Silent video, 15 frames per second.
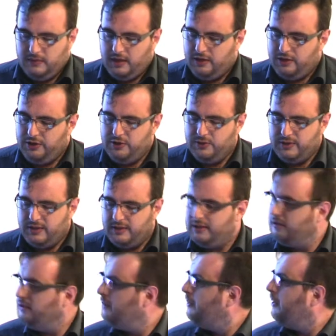they are using
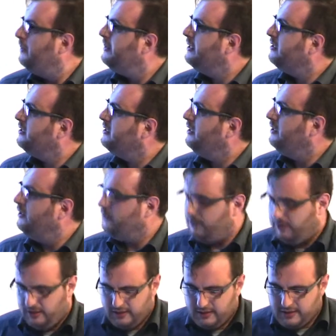still the parameters they
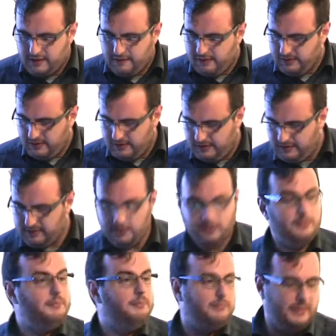used in the 70s.
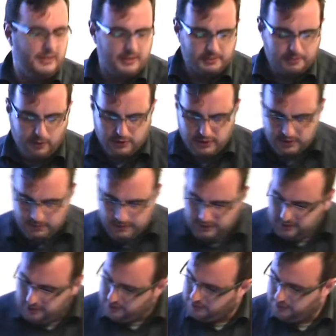So this project
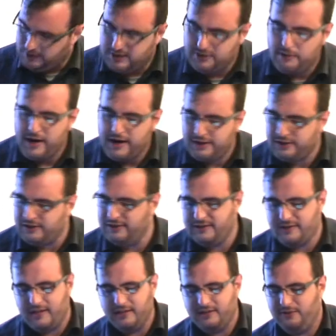went into
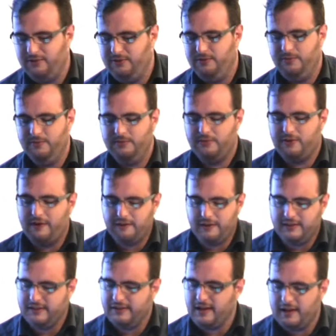iterations thanks to
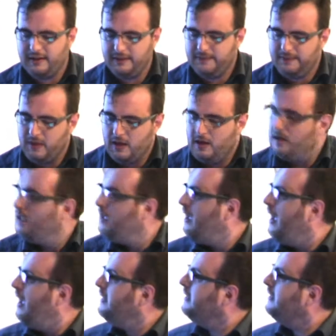traffic design.
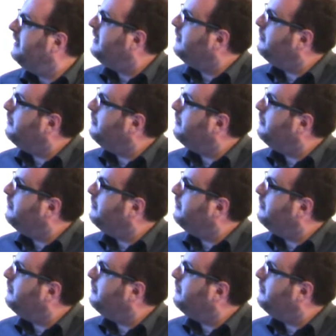And it